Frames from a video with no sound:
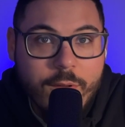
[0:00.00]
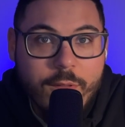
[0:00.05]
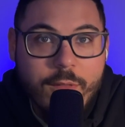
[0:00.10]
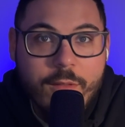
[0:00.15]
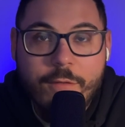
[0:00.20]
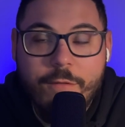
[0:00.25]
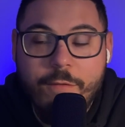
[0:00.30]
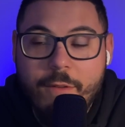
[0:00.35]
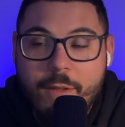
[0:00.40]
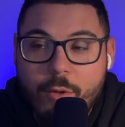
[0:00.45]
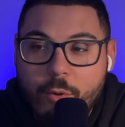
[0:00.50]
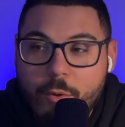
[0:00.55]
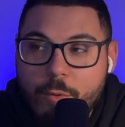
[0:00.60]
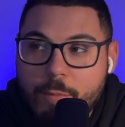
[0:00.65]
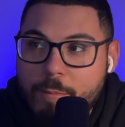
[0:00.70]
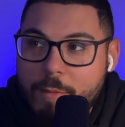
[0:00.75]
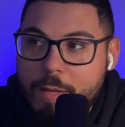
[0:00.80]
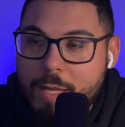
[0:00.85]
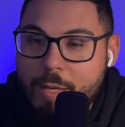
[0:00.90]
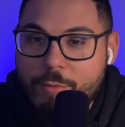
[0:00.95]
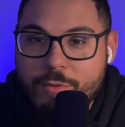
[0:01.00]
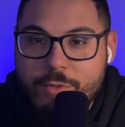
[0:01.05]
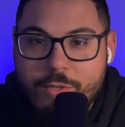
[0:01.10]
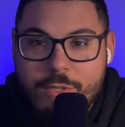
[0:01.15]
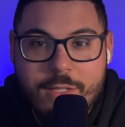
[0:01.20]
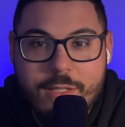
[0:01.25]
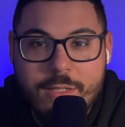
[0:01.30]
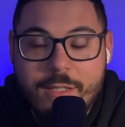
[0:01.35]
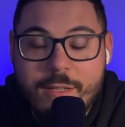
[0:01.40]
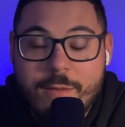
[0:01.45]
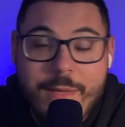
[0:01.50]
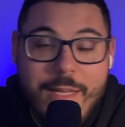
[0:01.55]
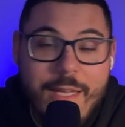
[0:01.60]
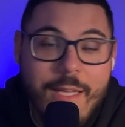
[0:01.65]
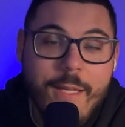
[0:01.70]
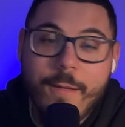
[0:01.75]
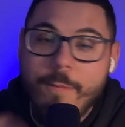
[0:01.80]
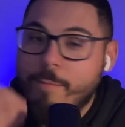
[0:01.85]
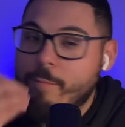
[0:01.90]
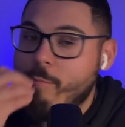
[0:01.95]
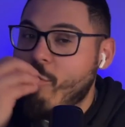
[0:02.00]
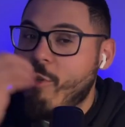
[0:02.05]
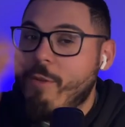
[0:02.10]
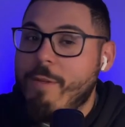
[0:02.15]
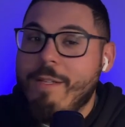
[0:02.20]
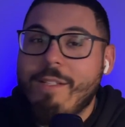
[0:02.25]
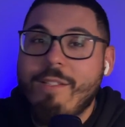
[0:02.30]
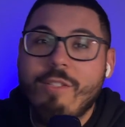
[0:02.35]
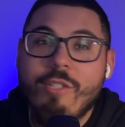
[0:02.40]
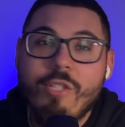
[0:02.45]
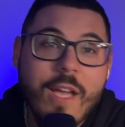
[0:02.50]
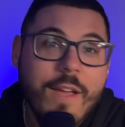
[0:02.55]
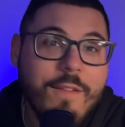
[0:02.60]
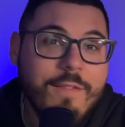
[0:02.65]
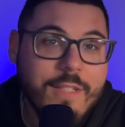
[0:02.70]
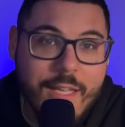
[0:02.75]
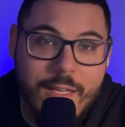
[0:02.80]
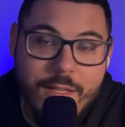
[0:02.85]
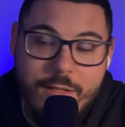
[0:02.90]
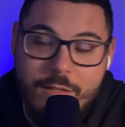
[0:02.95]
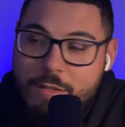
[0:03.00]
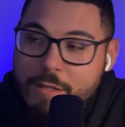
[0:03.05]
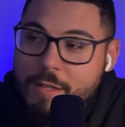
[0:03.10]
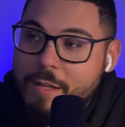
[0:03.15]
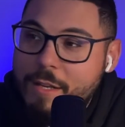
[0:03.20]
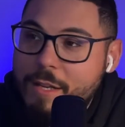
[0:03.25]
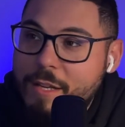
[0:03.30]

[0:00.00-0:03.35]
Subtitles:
the film, it was just, to me, chef's kiss.